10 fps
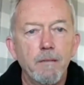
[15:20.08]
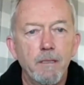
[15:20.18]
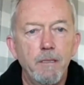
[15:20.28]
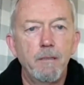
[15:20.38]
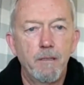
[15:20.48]

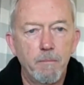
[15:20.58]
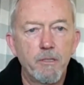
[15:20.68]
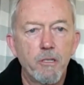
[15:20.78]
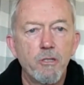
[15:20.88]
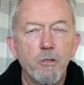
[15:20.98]
in the
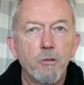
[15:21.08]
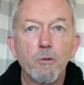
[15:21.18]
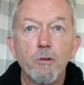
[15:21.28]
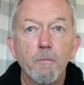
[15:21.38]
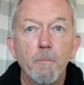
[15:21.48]
position you're
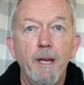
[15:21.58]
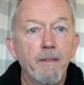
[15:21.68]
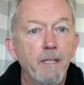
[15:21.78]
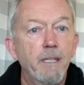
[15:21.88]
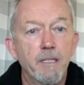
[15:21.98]
talking
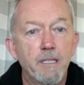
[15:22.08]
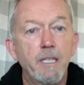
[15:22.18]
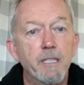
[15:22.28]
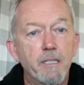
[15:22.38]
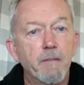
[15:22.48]
about, then it
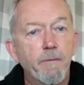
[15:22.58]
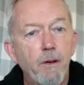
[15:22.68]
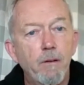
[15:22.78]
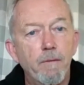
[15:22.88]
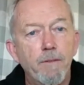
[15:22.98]
tends to
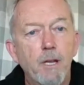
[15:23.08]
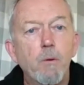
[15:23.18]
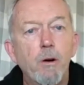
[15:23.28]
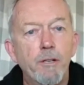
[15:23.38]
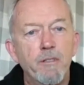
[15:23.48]
flow
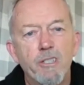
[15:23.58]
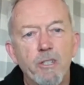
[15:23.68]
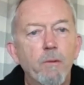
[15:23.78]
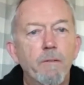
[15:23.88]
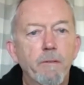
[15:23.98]
on and
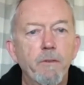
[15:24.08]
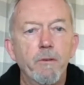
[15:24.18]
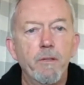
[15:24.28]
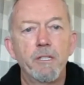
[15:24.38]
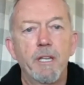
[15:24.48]
solve a few of
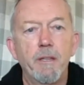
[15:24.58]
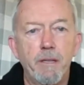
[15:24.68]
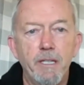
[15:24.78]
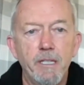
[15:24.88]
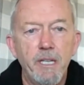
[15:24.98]
those other
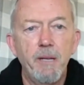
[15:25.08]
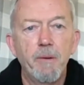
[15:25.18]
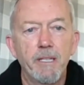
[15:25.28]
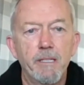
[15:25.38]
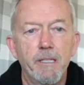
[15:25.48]
things
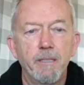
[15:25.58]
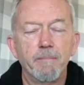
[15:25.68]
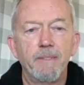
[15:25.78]
anyway, doesn't it?